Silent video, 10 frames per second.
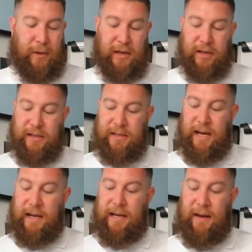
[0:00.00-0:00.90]
because
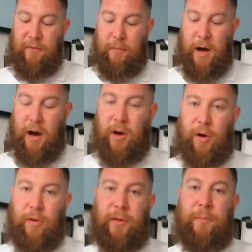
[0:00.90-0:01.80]
that can leave a mark
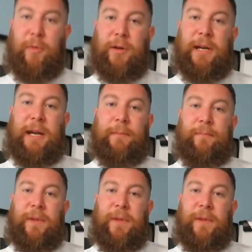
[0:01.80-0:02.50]
on the body,